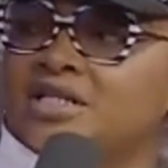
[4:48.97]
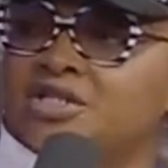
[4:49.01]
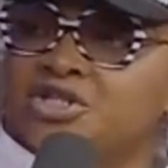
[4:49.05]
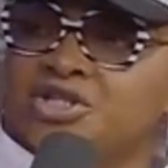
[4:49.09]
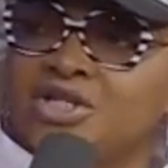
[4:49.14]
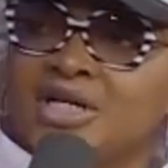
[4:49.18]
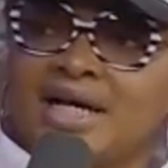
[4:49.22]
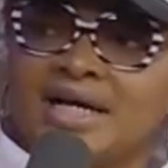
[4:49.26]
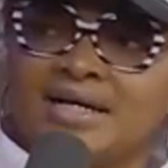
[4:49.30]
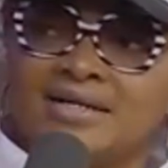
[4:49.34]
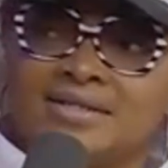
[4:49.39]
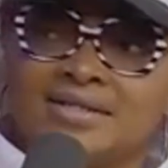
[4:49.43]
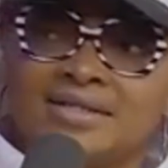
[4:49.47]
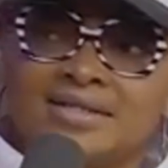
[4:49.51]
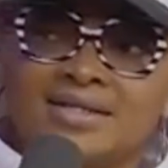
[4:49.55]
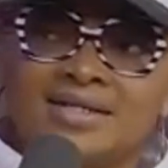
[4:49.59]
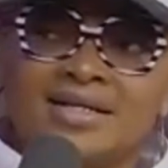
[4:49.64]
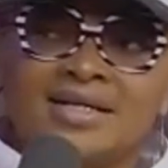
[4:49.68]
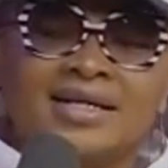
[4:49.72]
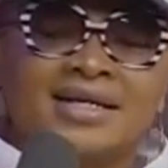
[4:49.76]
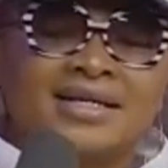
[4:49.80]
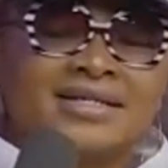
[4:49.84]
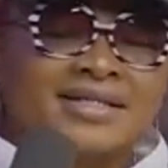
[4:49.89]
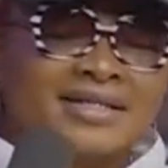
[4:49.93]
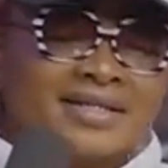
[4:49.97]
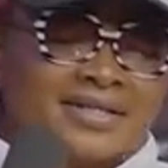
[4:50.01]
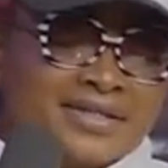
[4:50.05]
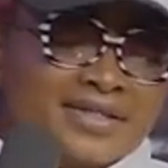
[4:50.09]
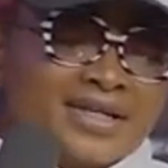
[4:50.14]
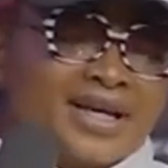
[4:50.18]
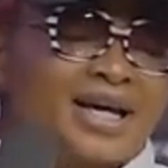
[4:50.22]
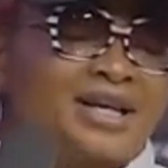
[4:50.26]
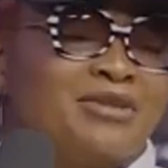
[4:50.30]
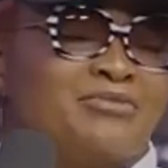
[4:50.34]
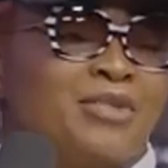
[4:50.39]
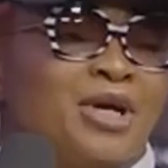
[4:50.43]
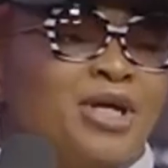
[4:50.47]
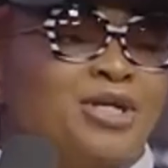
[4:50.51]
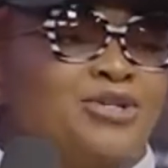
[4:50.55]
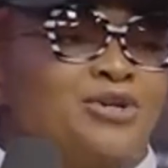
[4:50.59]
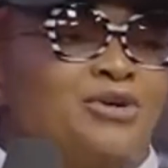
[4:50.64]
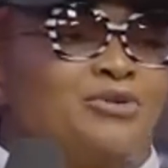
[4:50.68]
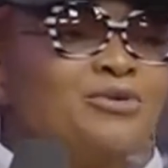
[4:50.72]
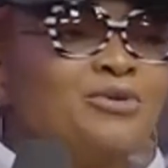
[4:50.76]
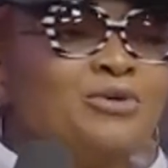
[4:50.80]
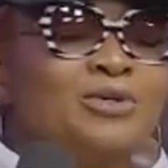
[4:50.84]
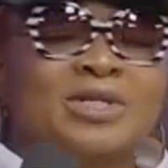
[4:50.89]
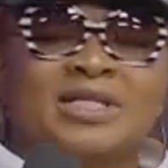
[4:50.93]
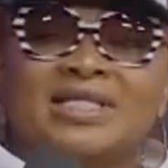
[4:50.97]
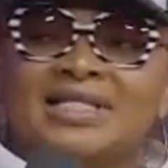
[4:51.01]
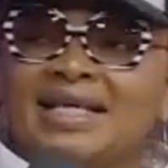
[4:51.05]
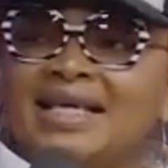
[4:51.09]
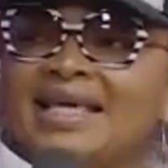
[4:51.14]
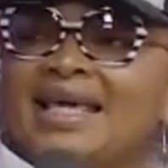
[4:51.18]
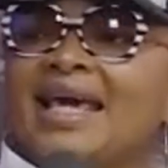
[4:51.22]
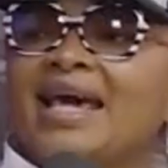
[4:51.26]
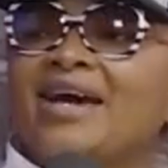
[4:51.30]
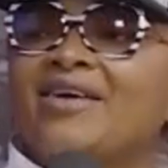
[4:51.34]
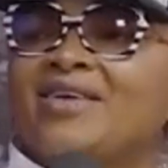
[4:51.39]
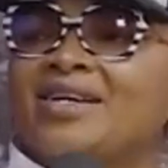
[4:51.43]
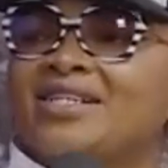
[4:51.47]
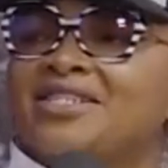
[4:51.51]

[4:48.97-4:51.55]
child. The third major role is the carer